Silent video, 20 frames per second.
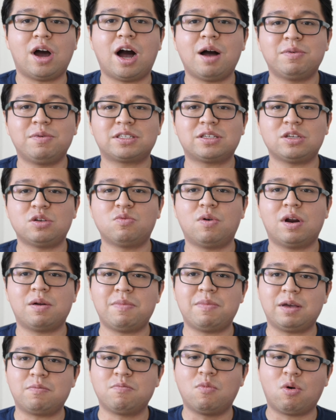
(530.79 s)
Obviously you want to
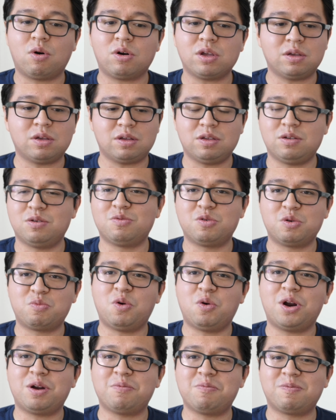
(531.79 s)
make more. You would
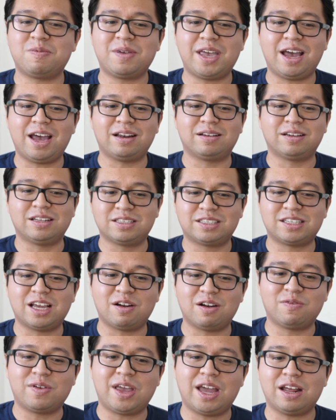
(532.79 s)
want to get,
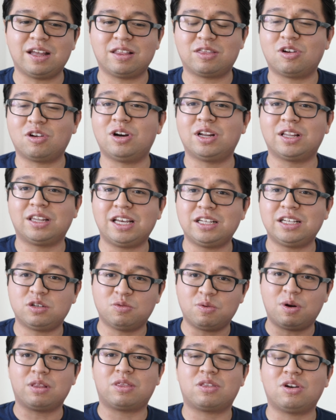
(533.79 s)
instead of getting 30 leads, you
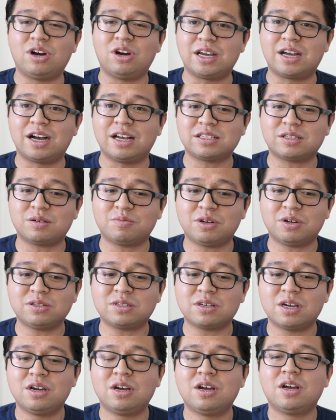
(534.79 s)
want 30
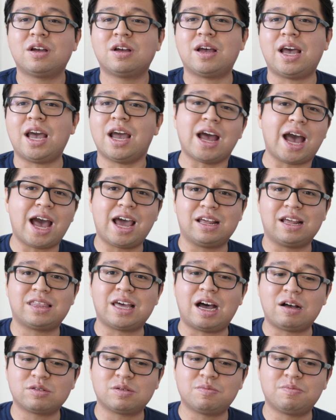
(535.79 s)
customers at
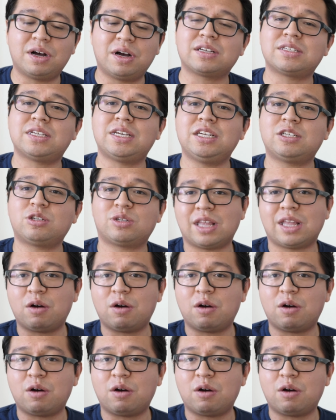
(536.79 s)
$1,000 each.